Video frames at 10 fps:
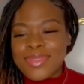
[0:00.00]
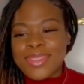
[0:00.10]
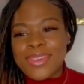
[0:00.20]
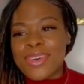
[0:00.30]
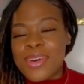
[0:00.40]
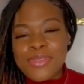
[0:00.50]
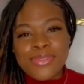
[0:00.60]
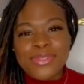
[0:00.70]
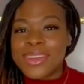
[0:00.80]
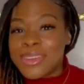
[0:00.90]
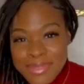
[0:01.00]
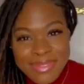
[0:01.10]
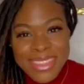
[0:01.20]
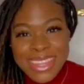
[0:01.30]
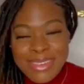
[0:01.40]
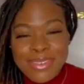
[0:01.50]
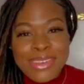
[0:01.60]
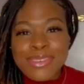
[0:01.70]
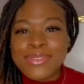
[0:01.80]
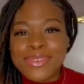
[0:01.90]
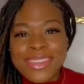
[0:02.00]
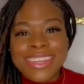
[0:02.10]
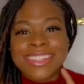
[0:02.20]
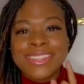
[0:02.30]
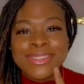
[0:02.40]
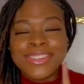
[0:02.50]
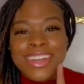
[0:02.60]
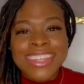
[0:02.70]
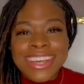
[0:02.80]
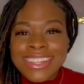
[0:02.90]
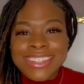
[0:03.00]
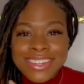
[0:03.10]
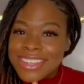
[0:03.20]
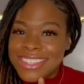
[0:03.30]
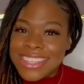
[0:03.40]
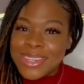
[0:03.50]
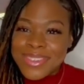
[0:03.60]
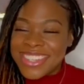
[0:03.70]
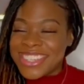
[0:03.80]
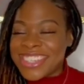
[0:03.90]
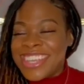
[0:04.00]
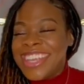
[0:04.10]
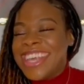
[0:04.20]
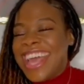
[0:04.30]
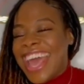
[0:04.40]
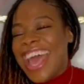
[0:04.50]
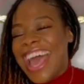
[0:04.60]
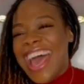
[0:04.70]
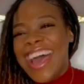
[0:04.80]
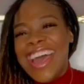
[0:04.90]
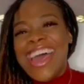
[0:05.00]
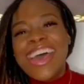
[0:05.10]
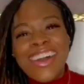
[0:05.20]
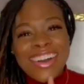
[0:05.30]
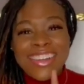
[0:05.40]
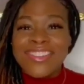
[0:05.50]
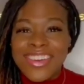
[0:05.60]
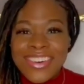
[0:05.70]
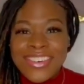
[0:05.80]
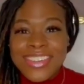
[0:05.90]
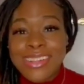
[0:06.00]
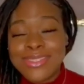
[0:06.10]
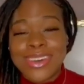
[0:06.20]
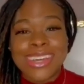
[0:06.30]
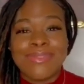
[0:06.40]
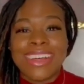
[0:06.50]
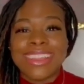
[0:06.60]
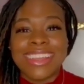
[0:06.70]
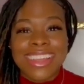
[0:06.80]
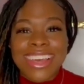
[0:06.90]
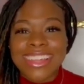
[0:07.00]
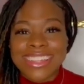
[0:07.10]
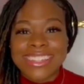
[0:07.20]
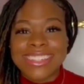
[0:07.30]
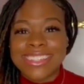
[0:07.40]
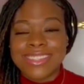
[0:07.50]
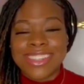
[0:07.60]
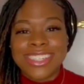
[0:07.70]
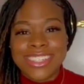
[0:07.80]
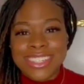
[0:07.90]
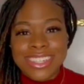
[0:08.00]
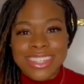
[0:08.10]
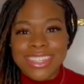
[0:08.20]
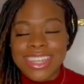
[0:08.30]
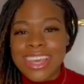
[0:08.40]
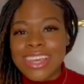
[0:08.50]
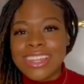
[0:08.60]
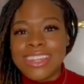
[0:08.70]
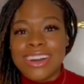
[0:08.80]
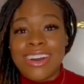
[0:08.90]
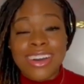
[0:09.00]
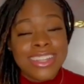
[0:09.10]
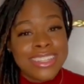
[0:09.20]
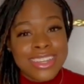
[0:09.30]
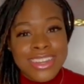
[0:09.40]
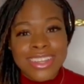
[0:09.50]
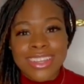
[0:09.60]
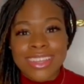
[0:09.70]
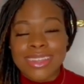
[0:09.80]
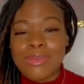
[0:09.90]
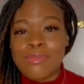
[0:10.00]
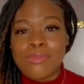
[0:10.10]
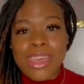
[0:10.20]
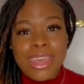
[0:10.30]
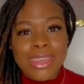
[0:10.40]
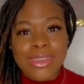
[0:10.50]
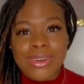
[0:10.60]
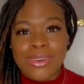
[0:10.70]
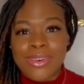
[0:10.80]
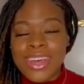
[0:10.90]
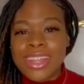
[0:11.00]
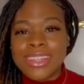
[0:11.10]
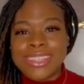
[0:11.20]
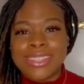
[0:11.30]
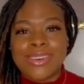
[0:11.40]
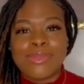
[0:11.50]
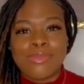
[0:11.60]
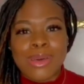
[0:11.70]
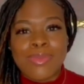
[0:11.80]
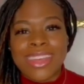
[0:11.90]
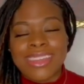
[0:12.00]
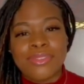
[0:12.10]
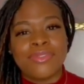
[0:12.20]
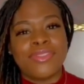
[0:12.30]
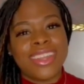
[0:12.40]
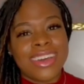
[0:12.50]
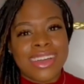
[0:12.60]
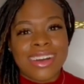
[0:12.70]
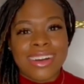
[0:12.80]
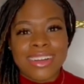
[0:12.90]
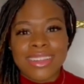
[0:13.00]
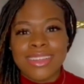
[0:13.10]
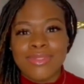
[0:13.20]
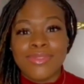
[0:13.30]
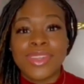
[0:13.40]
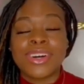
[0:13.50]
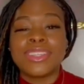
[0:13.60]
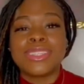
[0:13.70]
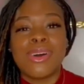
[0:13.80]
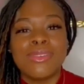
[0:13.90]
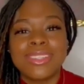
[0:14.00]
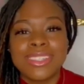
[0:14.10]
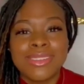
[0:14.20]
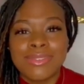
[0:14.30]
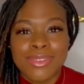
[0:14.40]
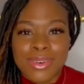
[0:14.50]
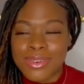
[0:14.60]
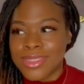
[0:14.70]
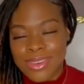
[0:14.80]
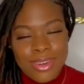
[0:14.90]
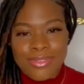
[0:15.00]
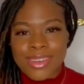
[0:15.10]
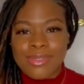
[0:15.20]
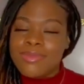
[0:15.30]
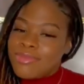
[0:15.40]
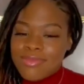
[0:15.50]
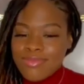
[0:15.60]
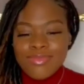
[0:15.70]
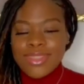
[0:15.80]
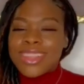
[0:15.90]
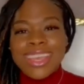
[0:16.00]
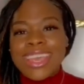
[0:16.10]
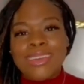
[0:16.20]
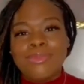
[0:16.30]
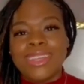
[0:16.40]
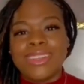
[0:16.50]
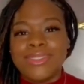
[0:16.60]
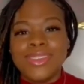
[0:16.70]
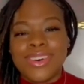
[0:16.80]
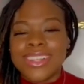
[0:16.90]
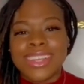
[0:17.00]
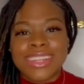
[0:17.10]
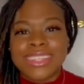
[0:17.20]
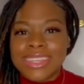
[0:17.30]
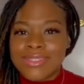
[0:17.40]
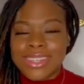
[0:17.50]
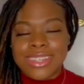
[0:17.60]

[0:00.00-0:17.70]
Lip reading: Off rip, my favorite food is a New York deli turkey sandwich. On a roll. I'm talking about the lettuce, the Swiss cheese, the honey turkey, the mayo, the salt and pepper, and the vinegar. But a toasted roll. Off rip. Nothing can beat a New York deli sandwich.